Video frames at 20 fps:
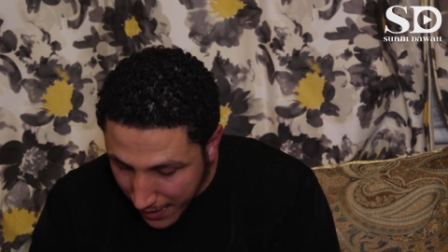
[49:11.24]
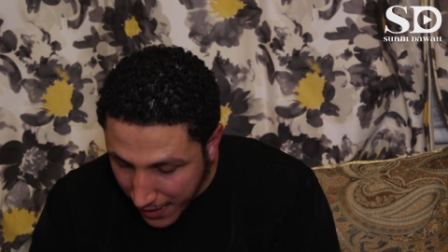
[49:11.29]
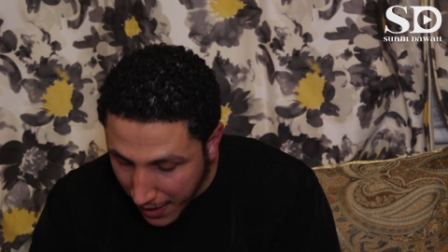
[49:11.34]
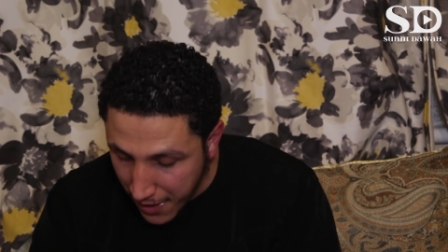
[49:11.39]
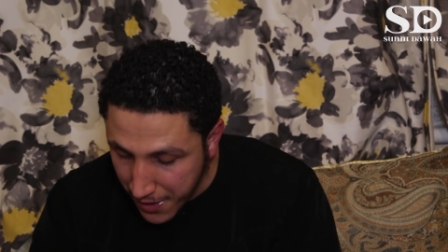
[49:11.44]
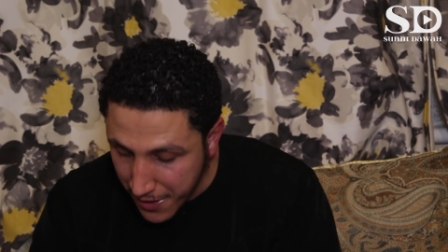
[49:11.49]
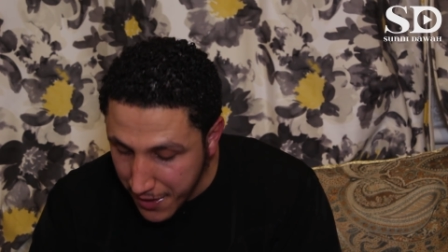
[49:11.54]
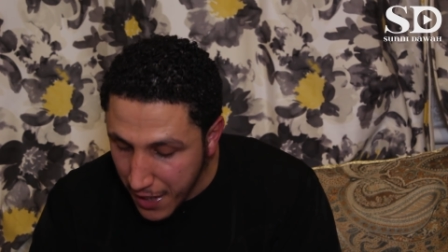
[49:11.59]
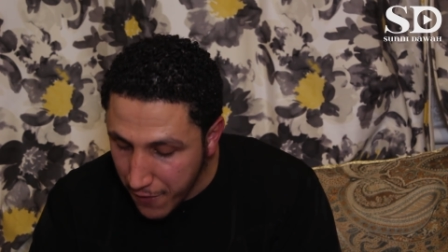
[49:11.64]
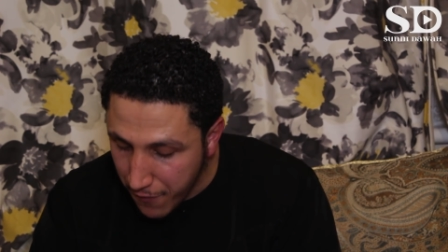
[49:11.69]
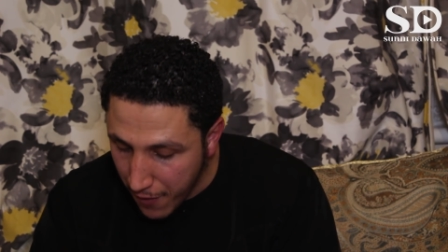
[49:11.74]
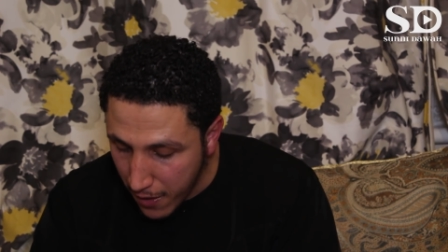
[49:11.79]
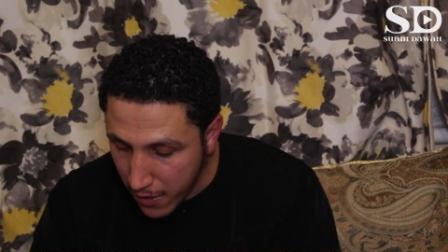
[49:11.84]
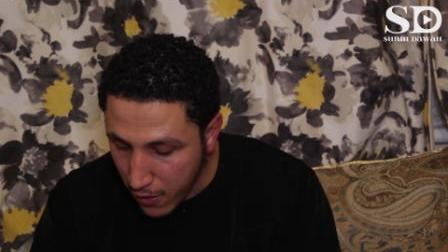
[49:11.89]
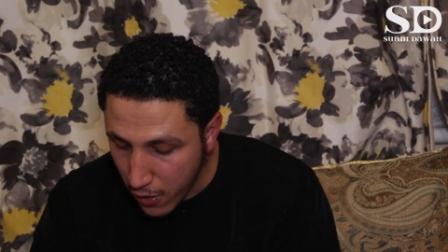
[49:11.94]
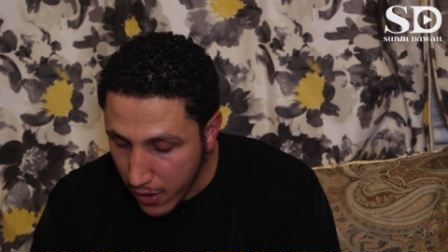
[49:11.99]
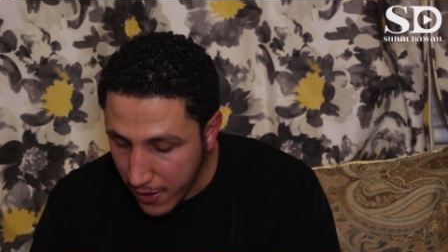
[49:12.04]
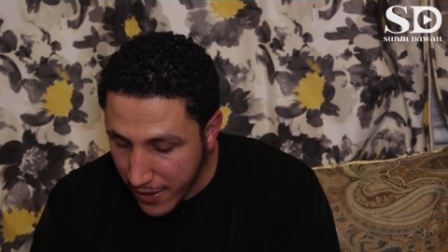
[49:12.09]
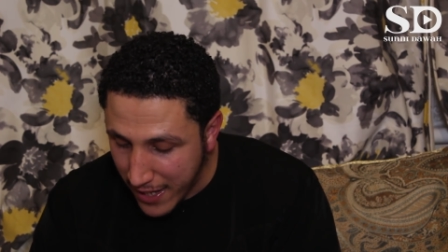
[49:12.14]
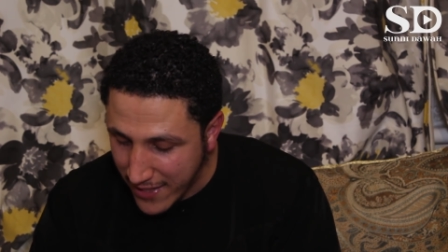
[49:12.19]
can
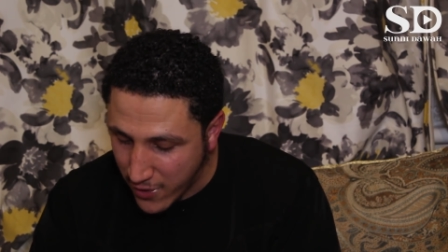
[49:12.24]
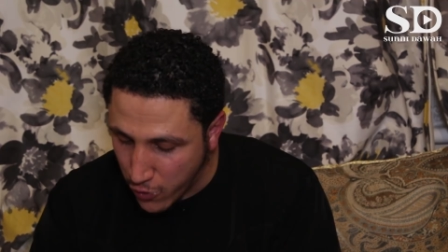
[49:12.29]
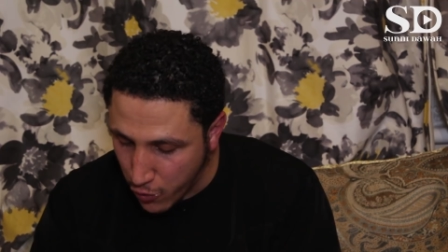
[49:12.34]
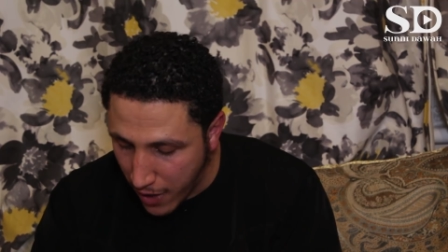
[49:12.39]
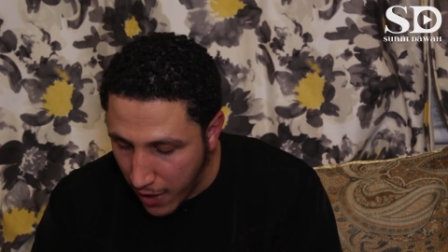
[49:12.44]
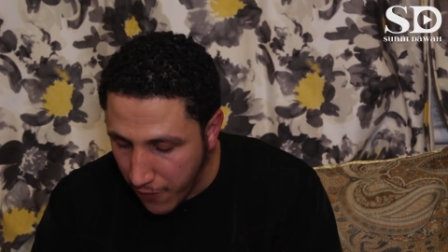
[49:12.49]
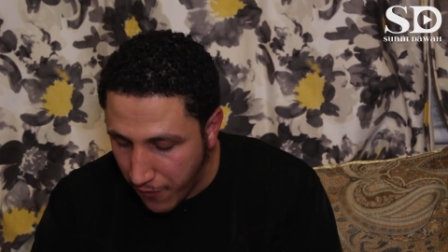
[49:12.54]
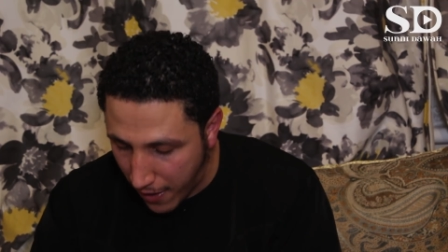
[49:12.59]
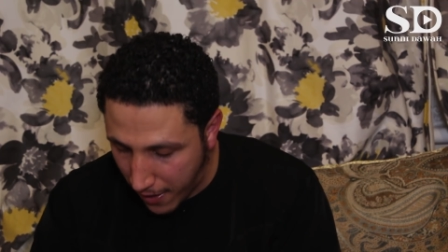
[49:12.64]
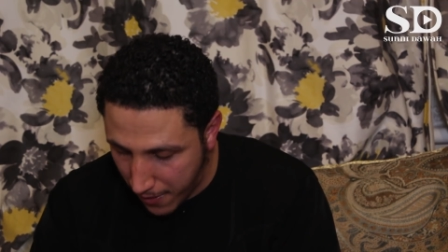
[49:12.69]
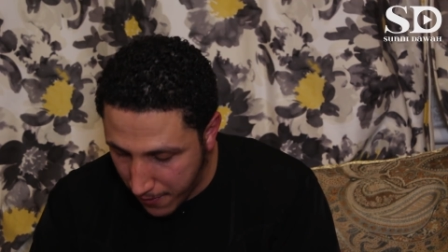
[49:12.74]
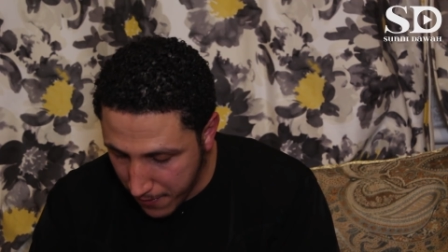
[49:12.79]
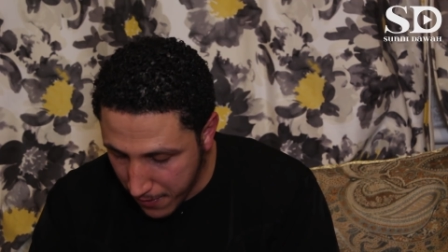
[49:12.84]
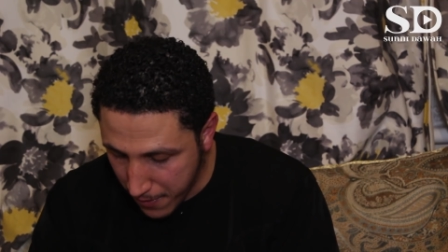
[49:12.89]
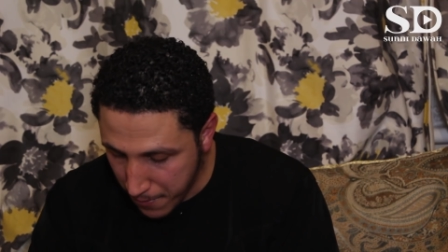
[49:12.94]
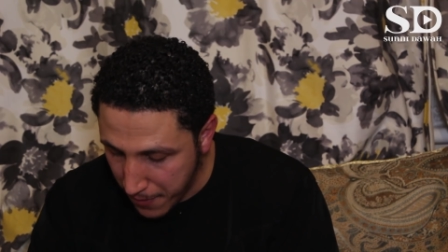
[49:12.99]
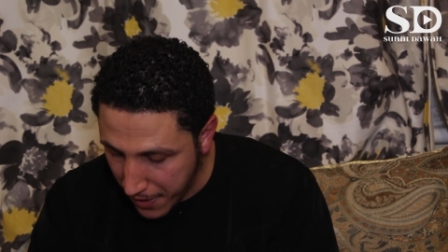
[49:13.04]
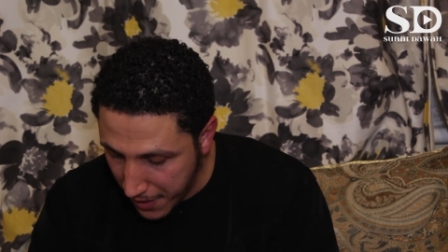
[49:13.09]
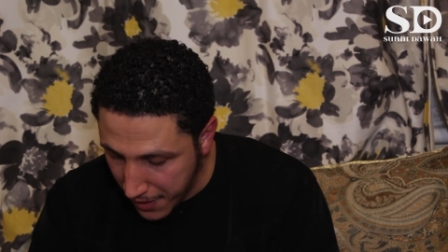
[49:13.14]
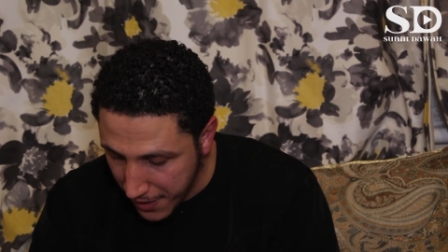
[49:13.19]
never get together,
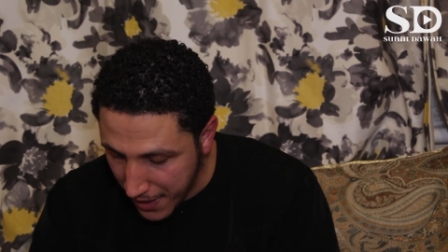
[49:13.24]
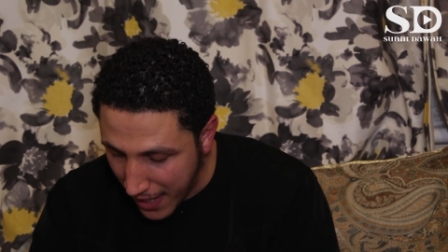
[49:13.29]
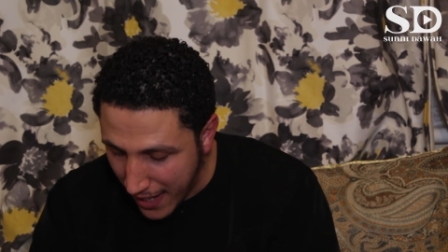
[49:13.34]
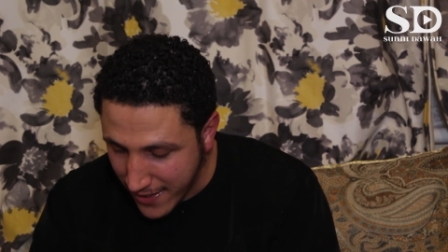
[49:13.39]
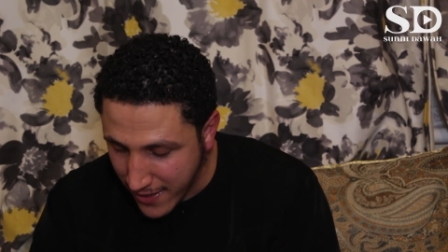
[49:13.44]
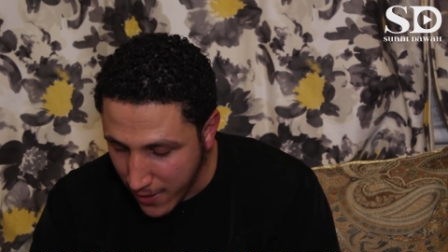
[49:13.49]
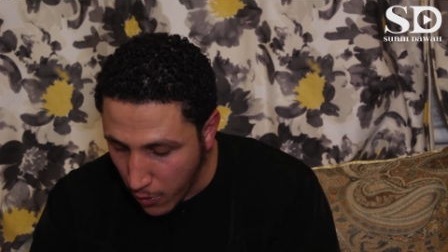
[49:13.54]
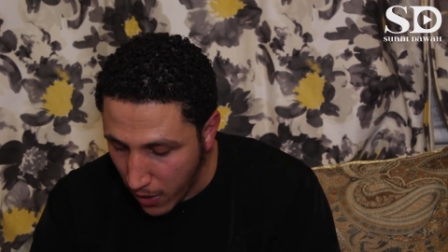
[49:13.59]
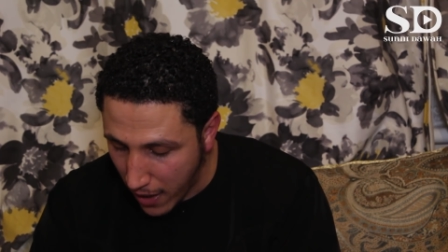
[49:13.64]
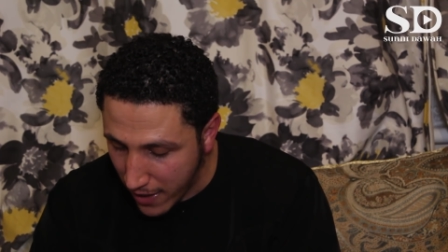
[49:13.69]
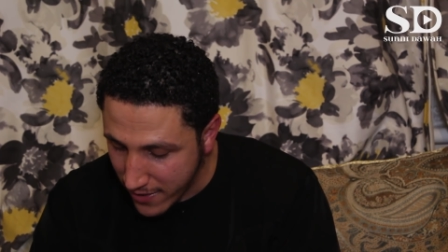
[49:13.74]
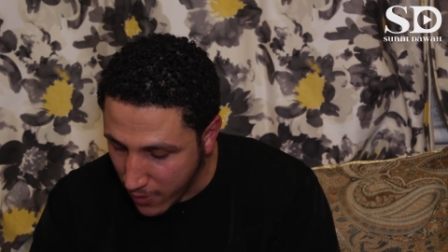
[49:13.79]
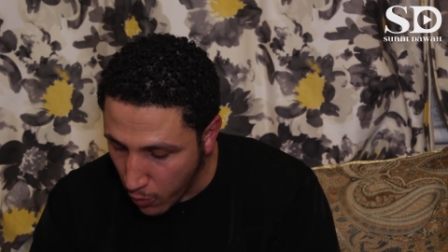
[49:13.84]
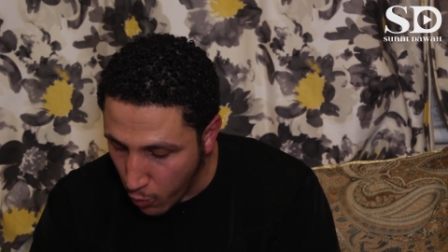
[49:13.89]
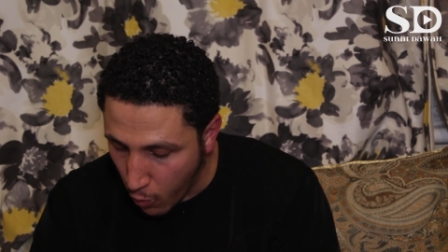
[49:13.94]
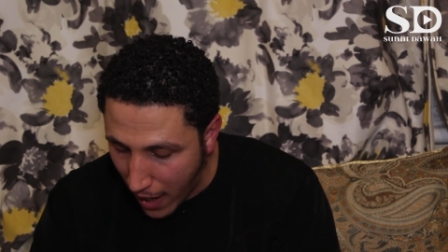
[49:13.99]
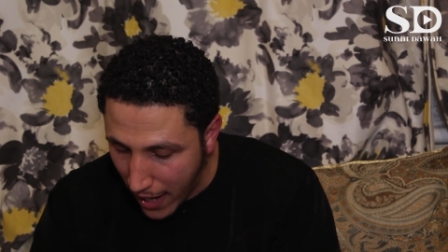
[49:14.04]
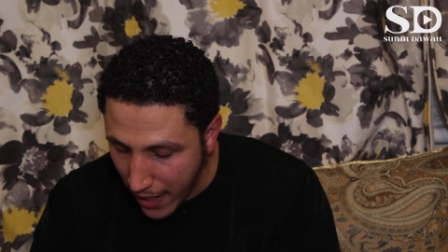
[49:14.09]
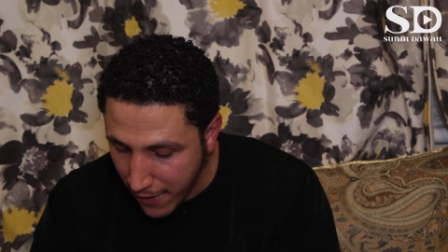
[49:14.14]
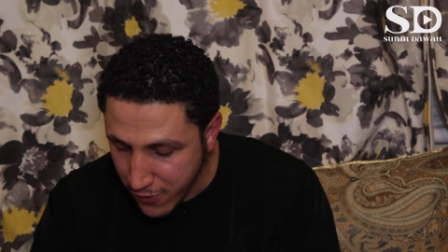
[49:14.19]
meaning as the, as
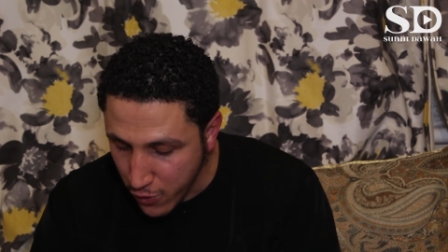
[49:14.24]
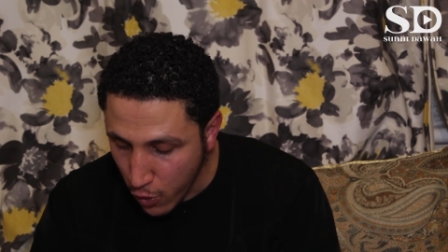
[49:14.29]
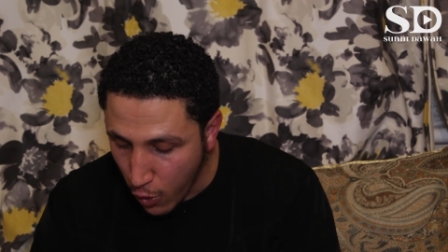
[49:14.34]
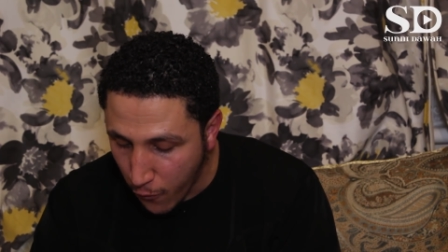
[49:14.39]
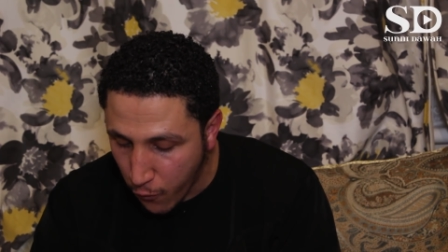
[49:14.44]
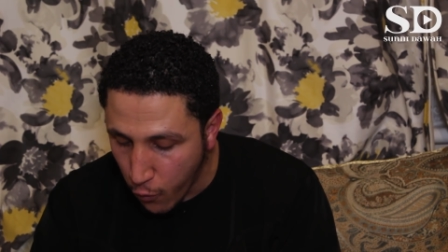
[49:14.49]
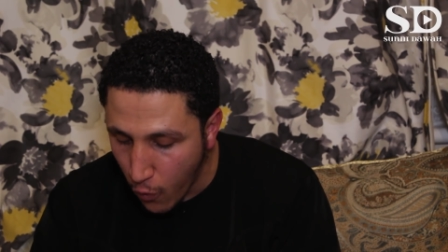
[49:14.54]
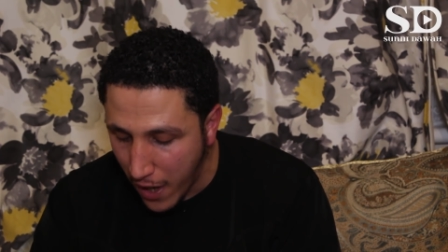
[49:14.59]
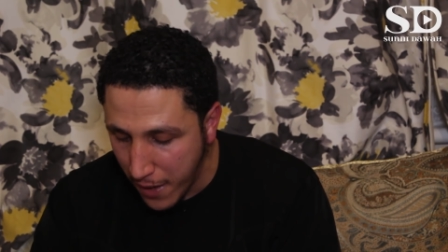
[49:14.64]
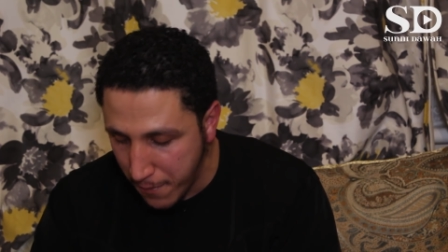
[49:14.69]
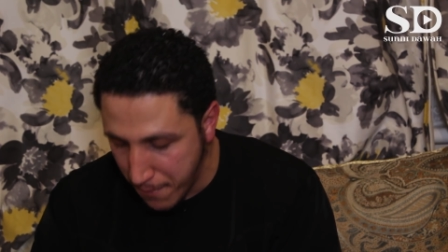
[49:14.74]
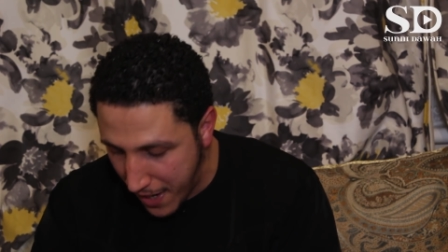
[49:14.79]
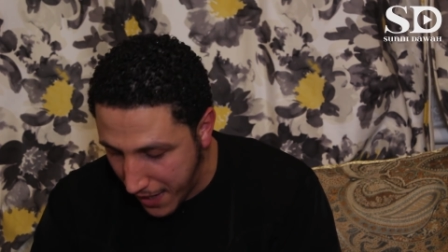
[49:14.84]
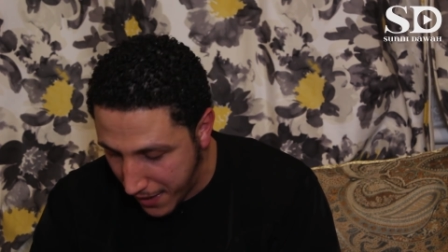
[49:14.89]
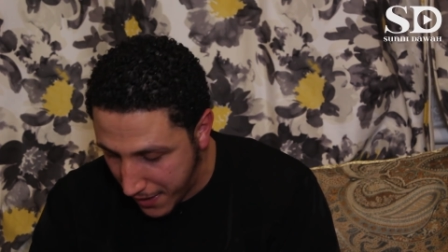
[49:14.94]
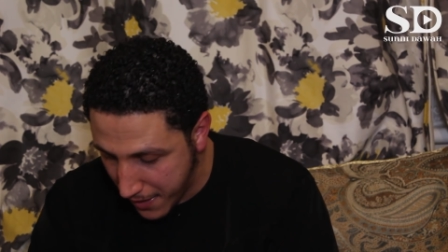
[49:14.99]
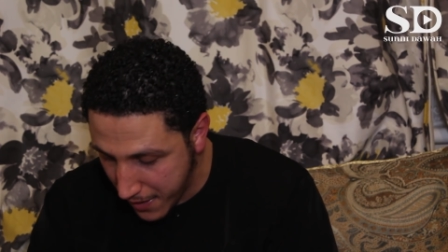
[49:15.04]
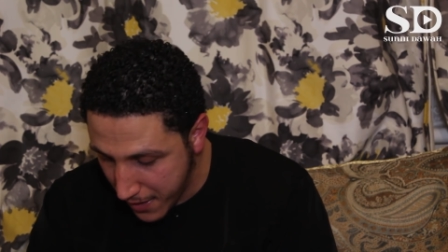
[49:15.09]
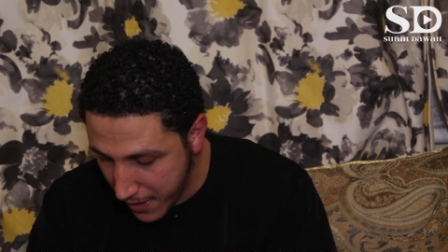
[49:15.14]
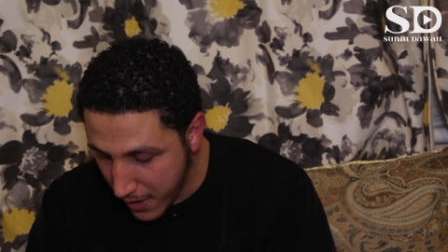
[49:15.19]
the wives of one
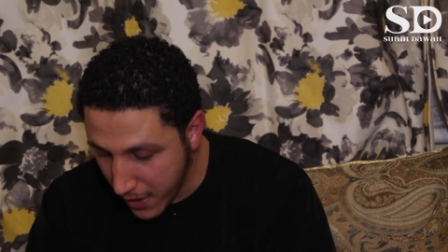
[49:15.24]
man.